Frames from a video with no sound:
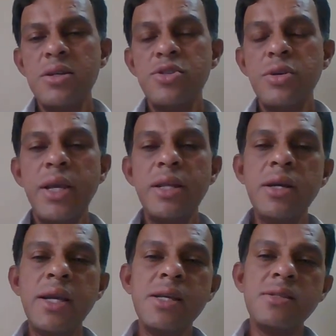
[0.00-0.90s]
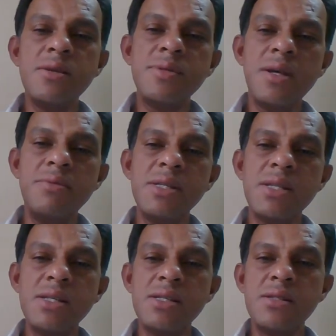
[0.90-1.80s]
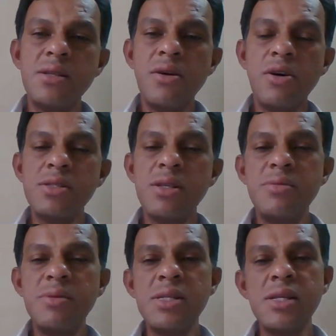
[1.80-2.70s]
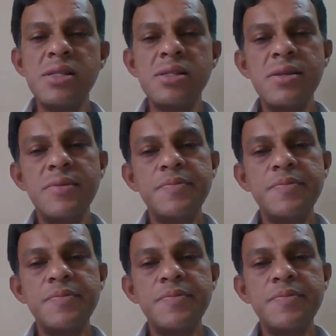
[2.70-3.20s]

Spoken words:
So in the case of services or services